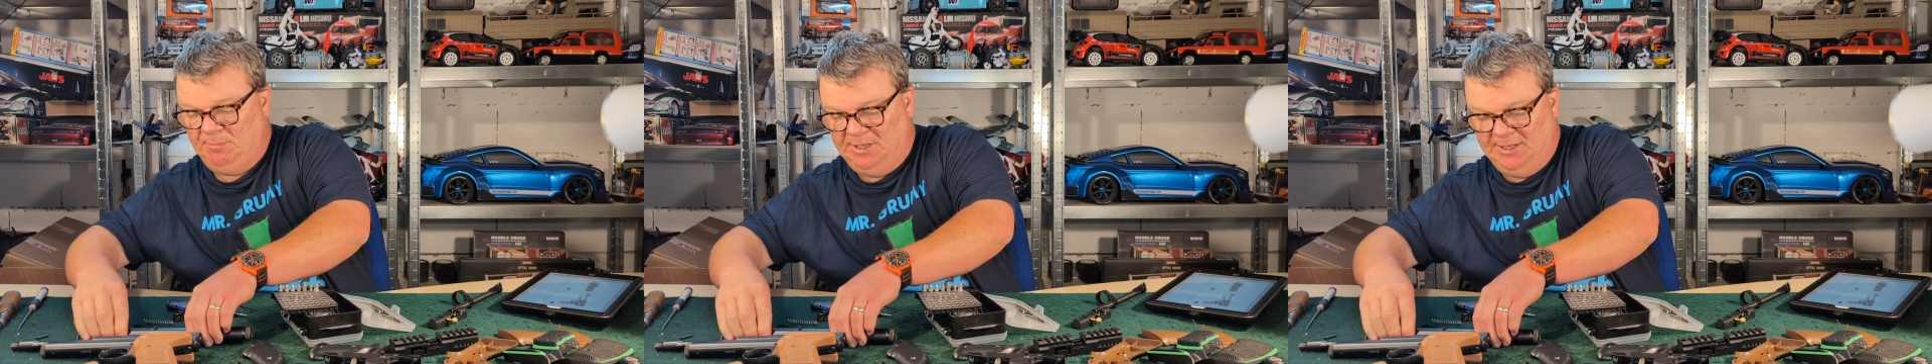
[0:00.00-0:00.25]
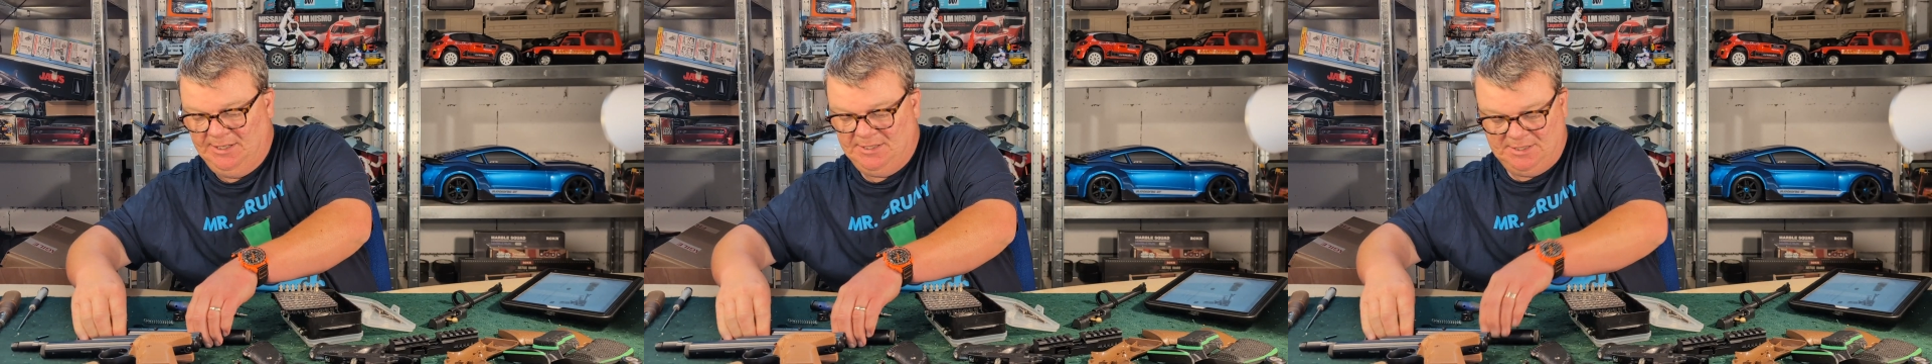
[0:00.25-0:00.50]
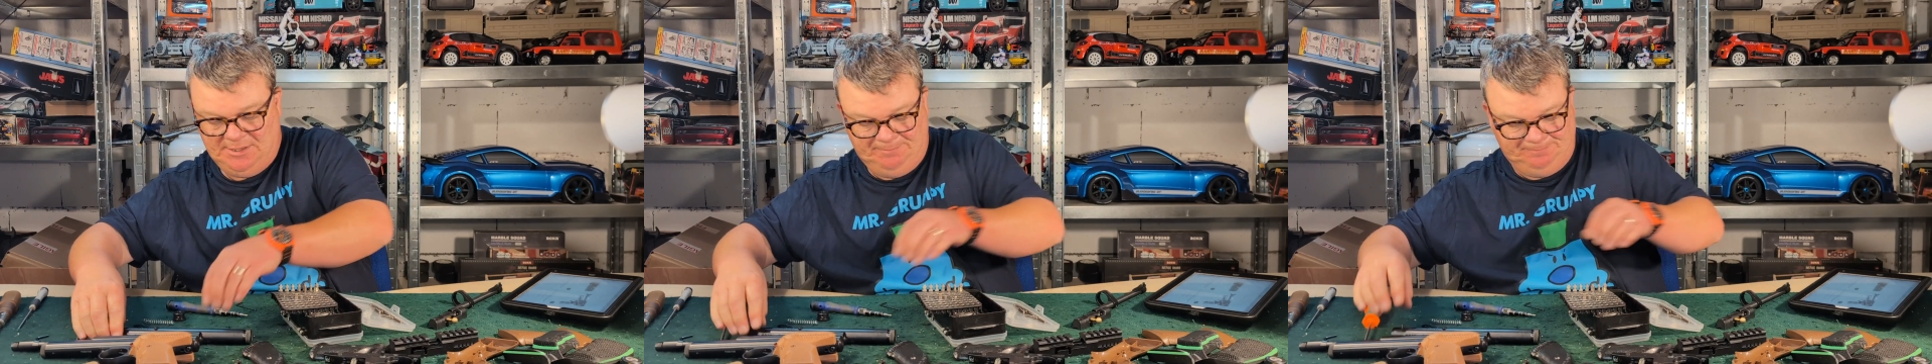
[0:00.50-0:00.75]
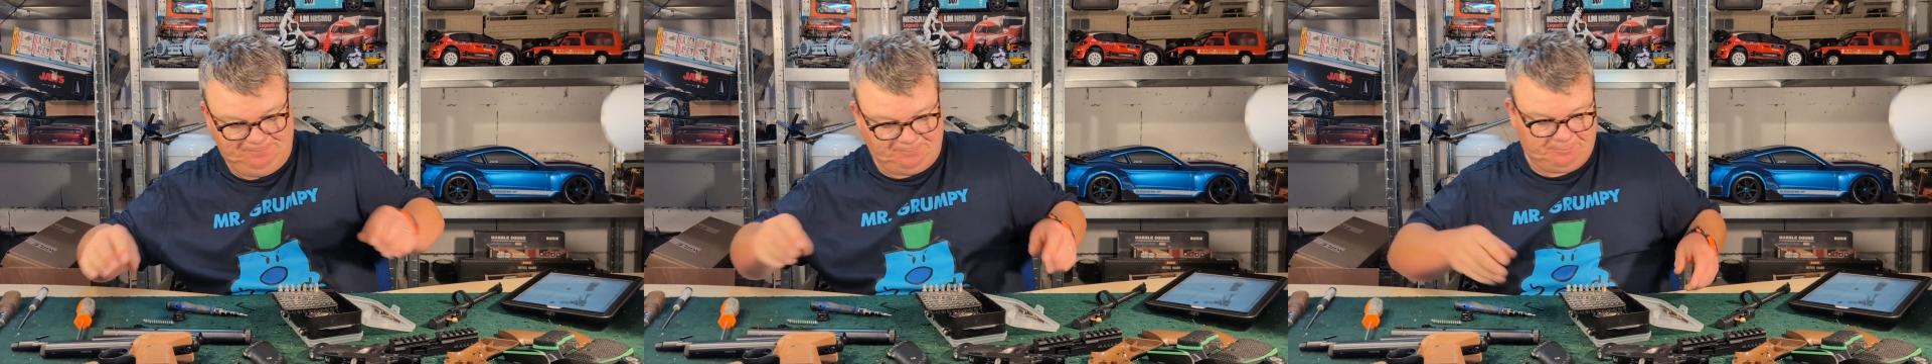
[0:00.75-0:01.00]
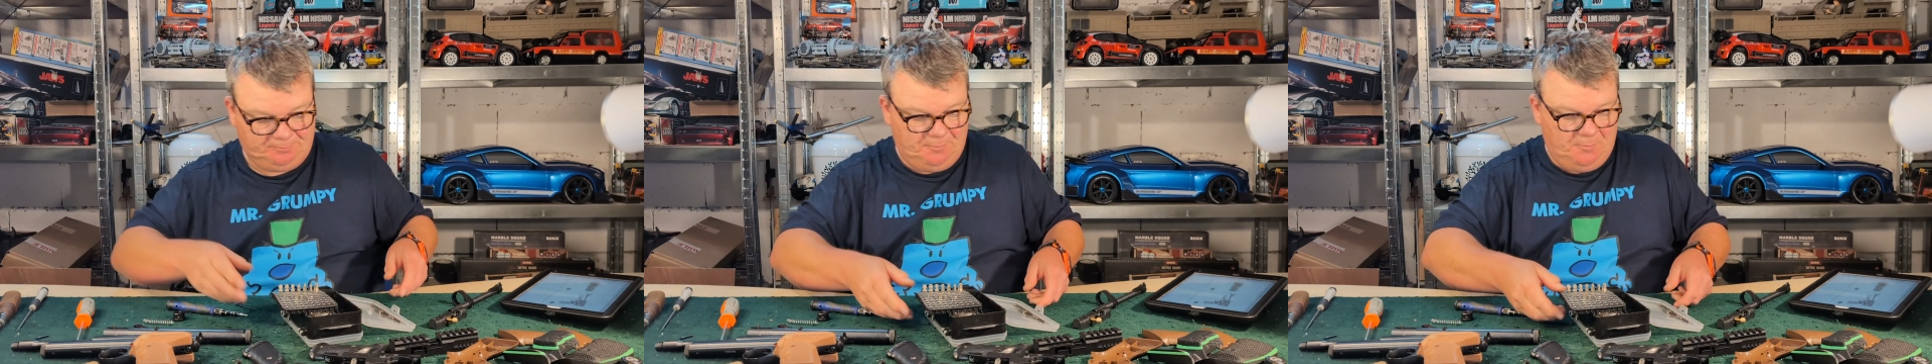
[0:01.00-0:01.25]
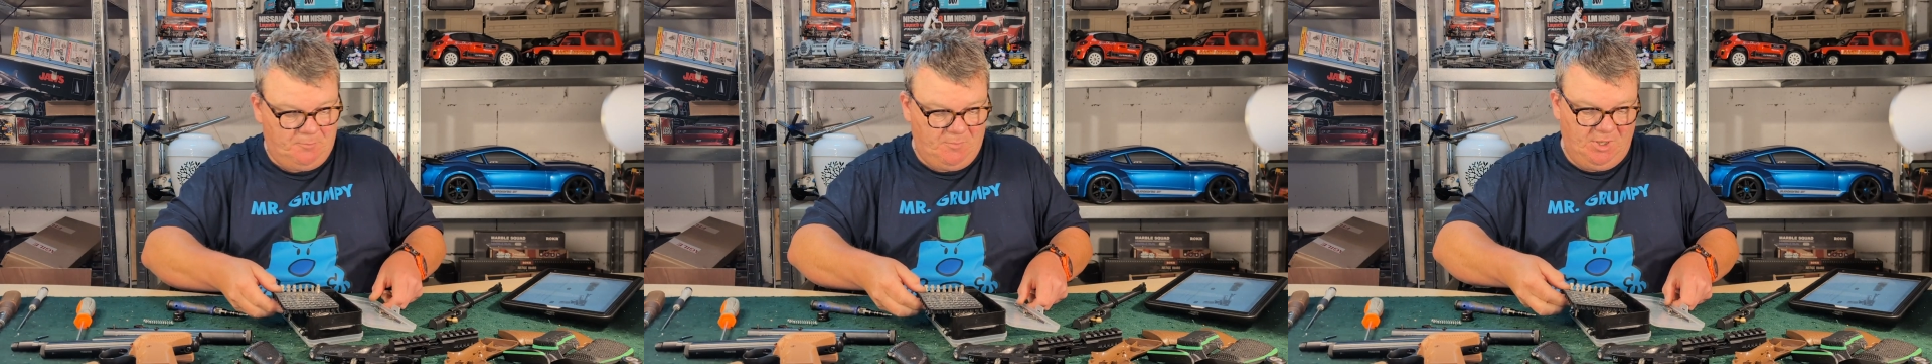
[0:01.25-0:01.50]
place.
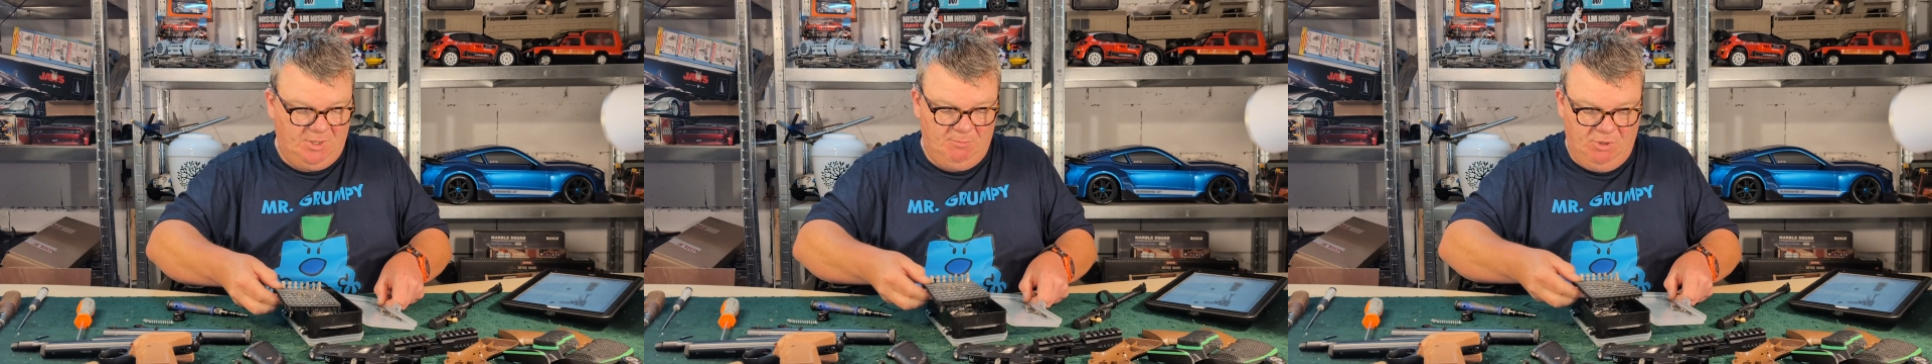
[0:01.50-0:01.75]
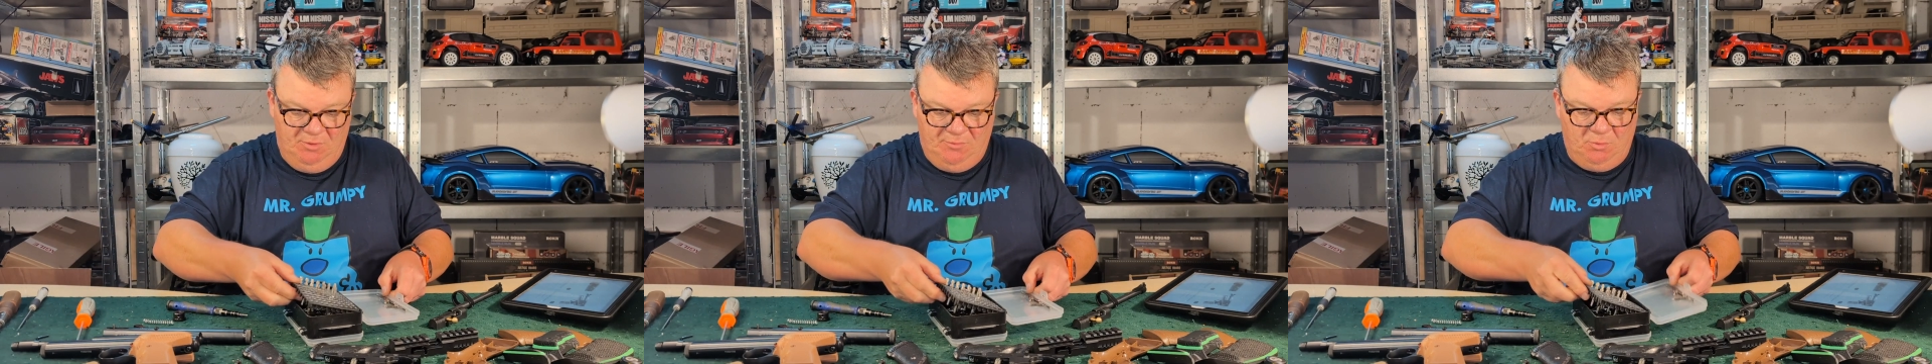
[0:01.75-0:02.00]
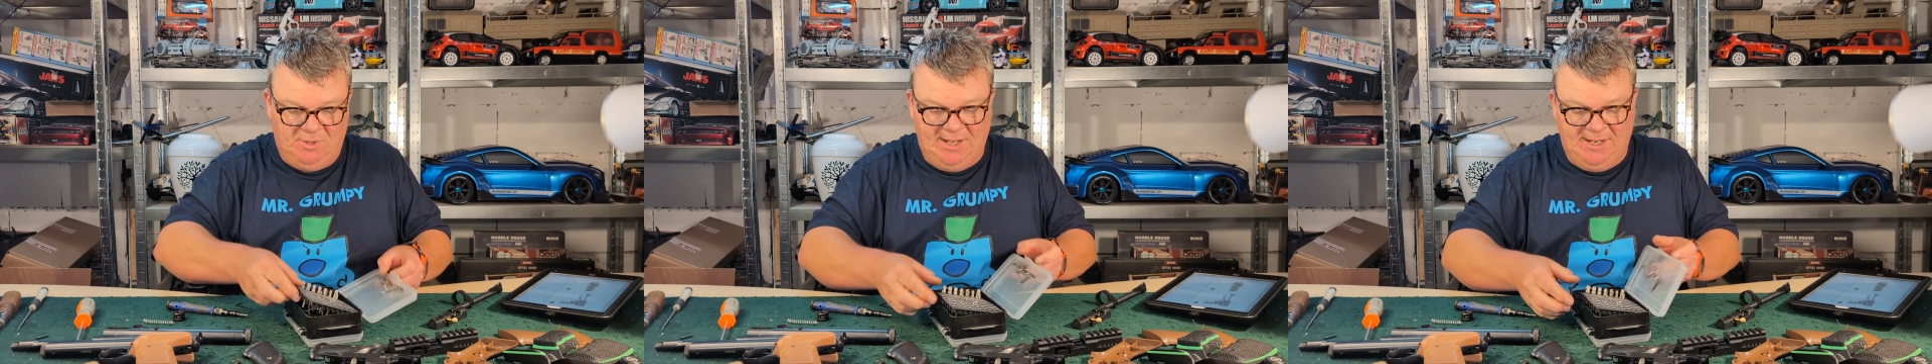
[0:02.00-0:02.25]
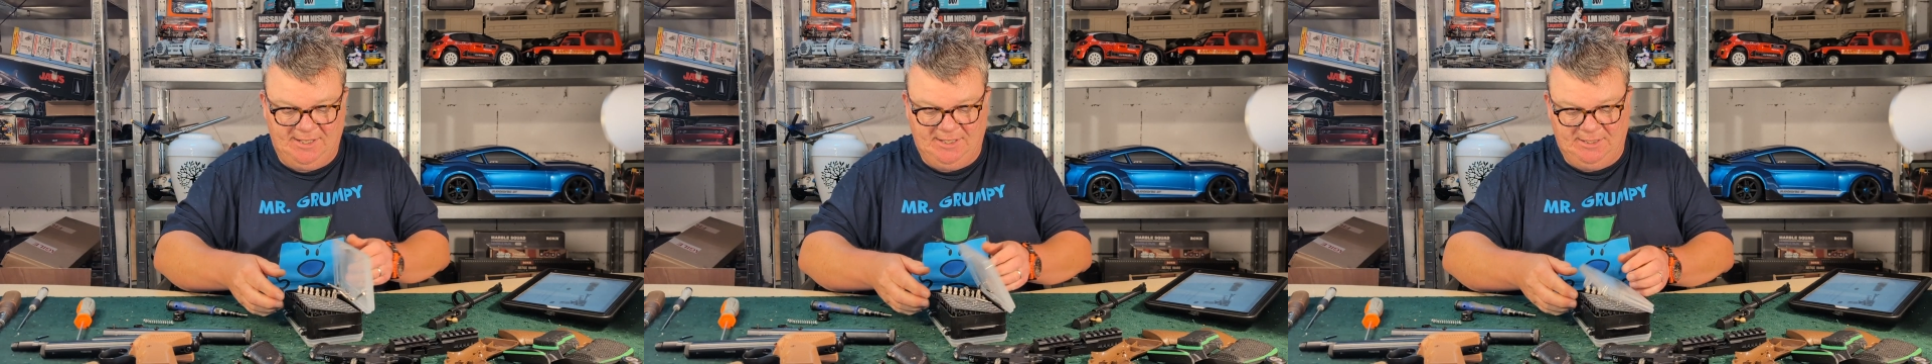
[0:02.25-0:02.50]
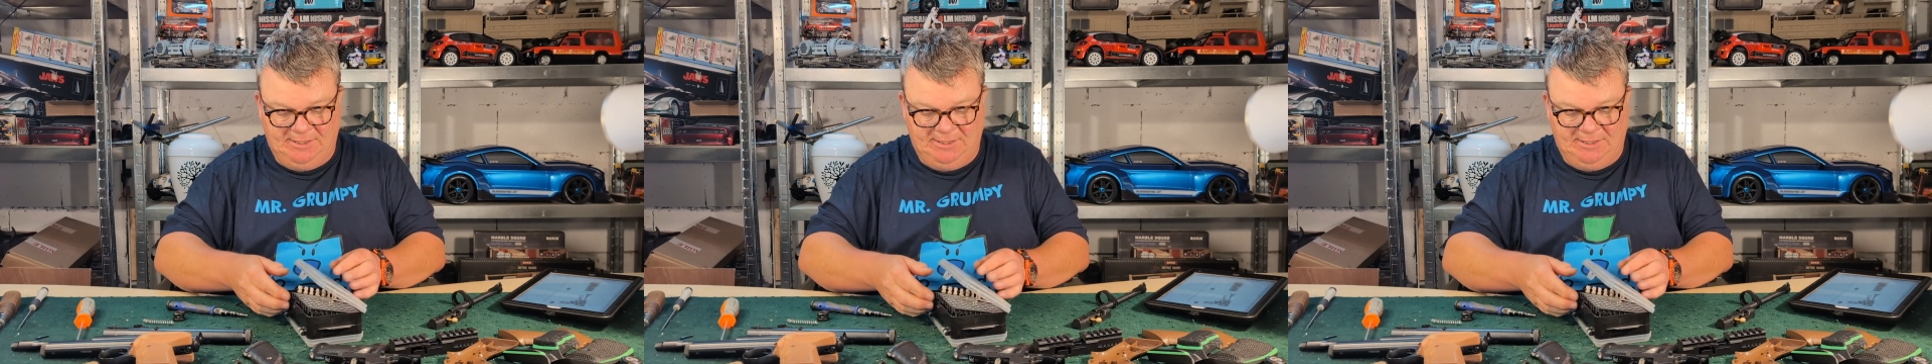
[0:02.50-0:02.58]
I'm going to move all that